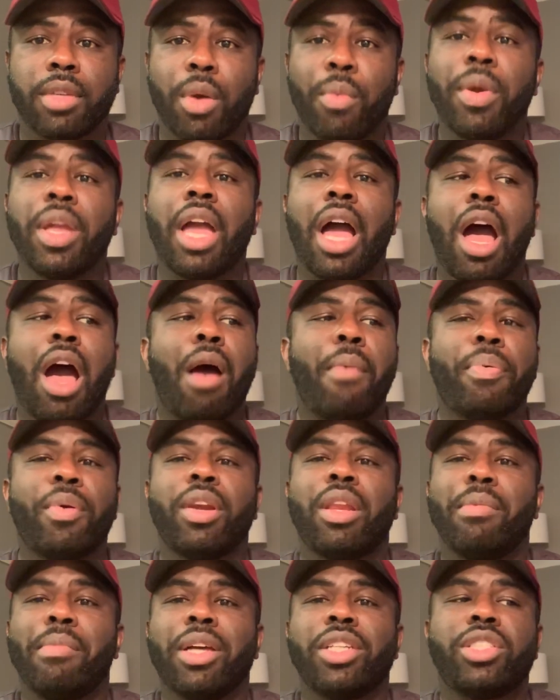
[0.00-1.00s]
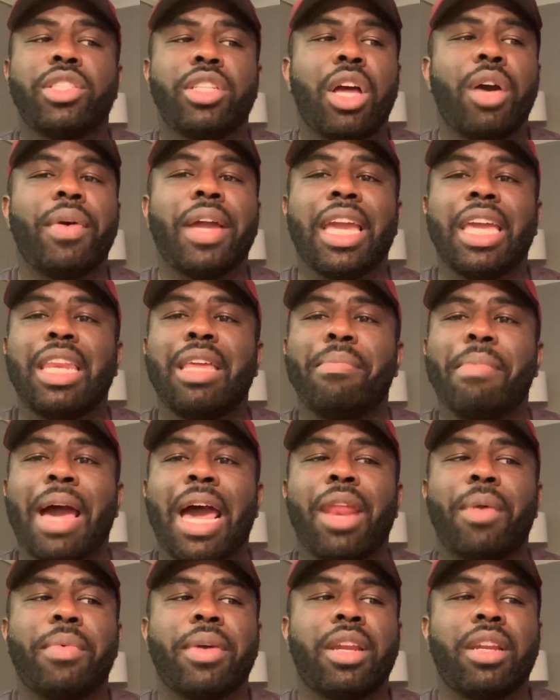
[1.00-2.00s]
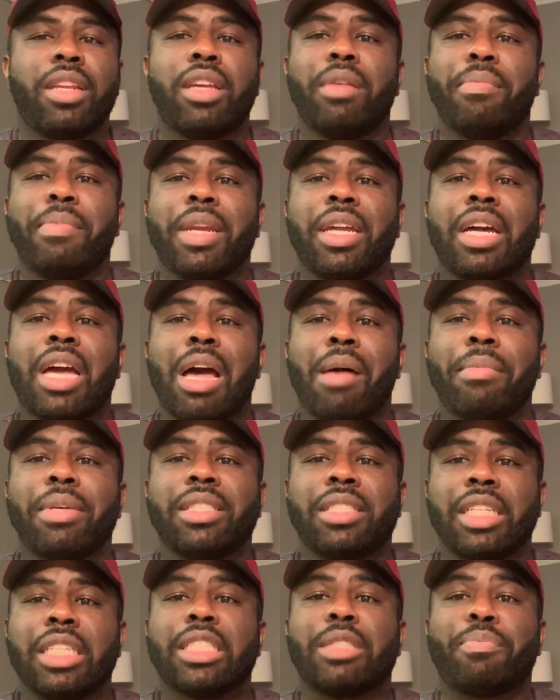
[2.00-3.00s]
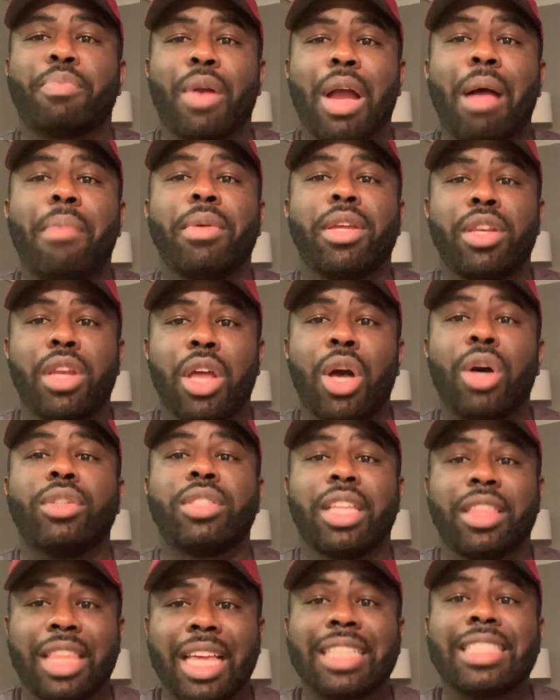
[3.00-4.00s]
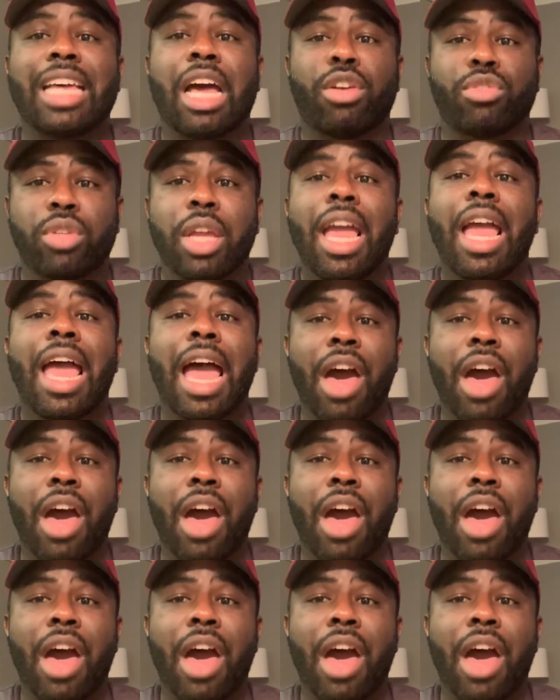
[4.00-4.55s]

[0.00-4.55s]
We all pretty much know anybody with a little bit of common sense probably knows that that's how